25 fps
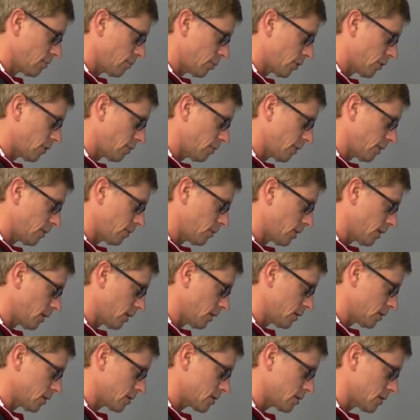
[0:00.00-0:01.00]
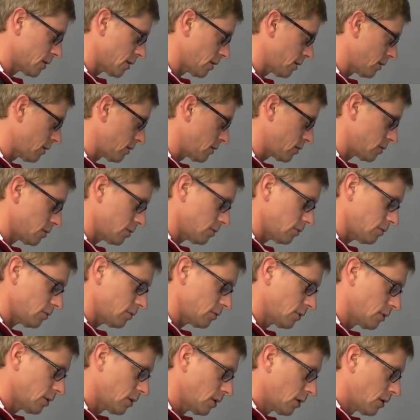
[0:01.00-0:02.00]
Pardon me while I just sign into
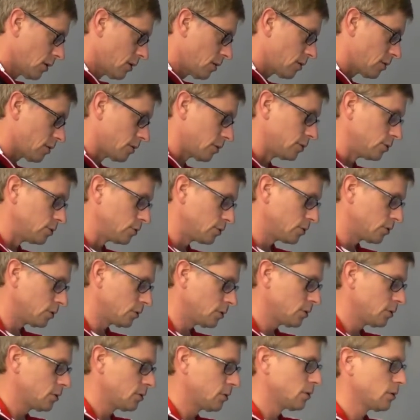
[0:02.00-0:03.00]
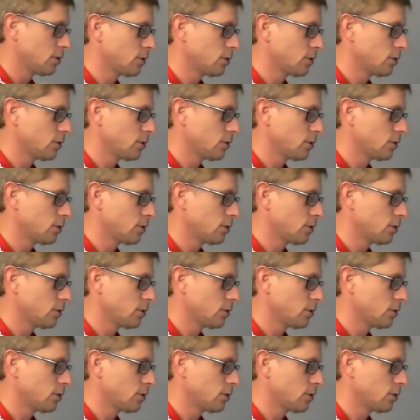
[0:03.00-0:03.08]
the Google.